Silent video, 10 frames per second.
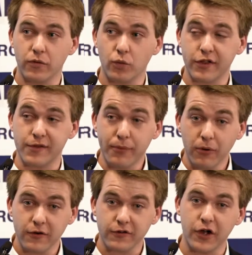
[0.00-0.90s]
what's
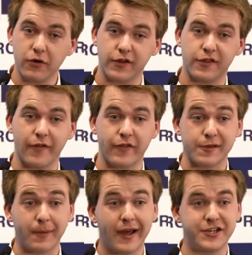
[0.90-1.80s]
important to note is that the
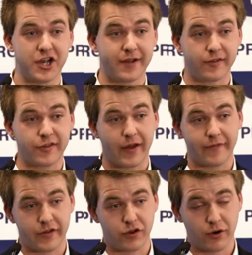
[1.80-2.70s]
supply chains
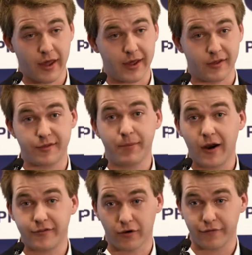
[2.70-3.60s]
that the UK is
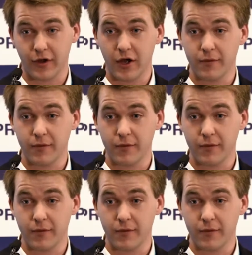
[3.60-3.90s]
part of,